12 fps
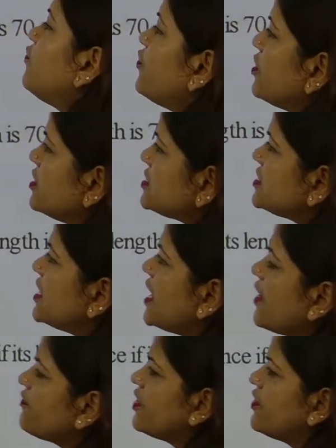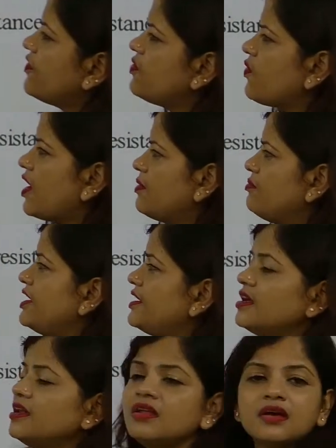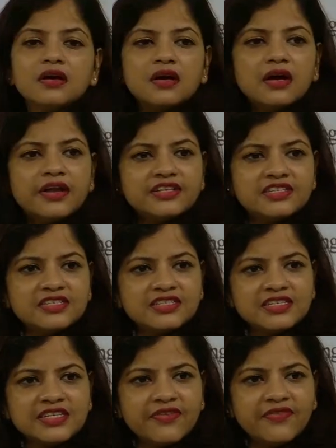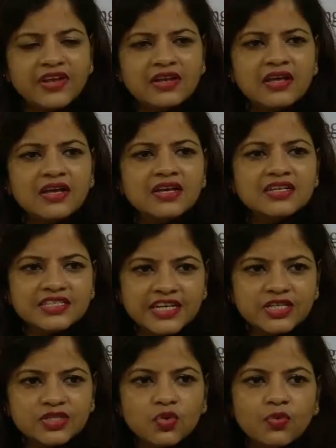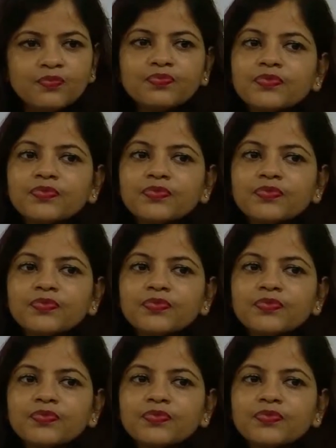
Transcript: first they have given 1 meter, resistance given 6 ohm.